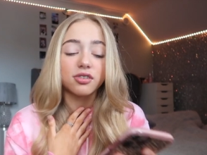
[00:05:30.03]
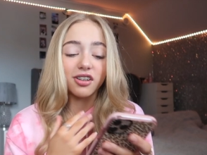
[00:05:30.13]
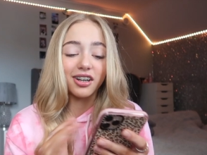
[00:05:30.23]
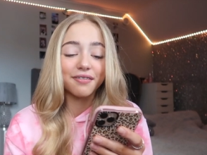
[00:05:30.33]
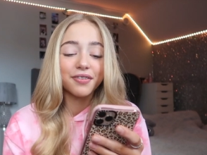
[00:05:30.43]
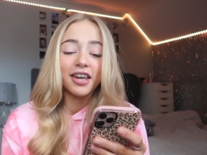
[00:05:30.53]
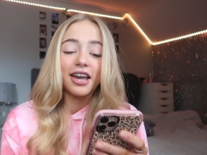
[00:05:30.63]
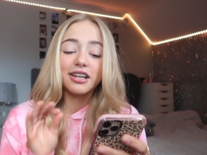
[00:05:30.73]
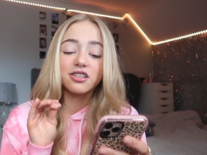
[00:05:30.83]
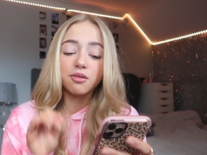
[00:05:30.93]
sorry,
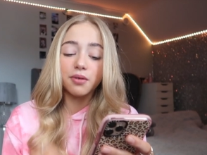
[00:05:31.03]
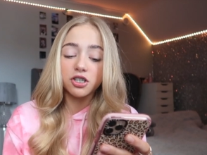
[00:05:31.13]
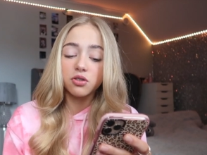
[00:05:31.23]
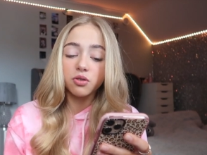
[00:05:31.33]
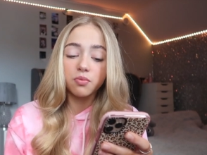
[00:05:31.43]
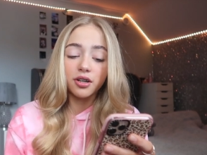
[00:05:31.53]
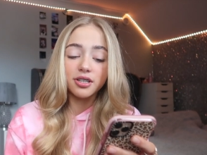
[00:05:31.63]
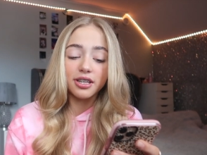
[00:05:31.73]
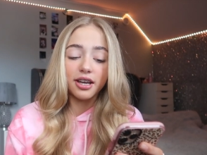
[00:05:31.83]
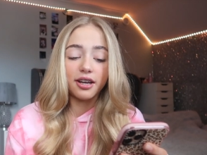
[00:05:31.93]
it's got my Jordan
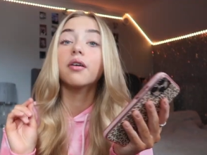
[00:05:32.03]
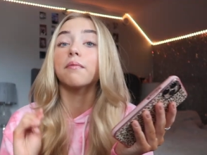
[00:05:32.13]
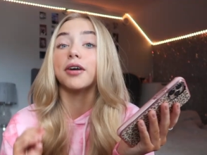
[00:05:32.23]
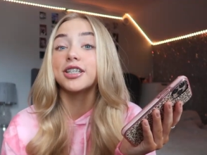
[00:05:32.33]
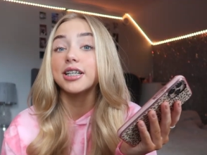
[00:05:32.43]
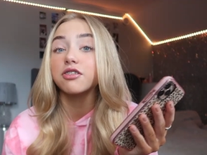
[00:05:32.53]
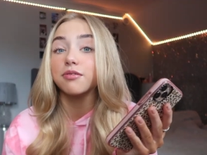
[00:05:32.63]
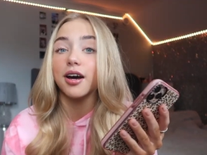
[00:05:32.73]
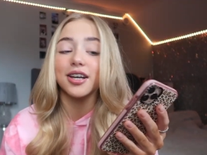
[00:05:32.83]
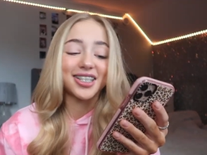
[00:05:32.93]
ones in, my jeans
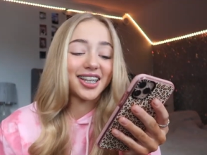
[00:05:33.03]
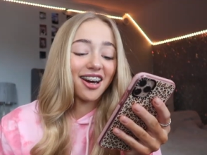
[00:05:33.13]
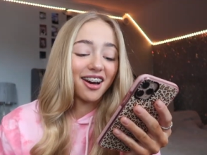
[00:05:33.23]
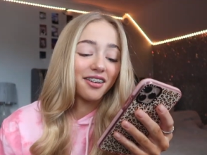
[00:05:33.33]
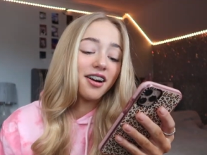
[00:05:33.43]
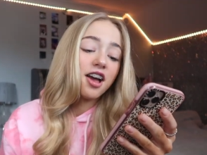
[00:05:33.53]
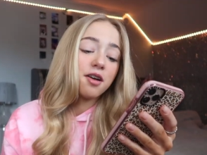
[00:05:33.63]
from Nasty Girl,